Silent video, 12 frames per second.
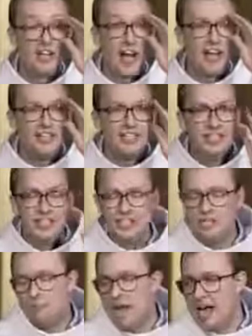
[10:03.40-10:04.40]
I need
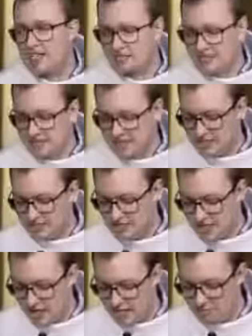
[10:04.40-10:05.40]
to pass this
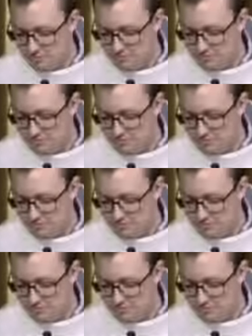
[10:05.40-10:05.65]
exam.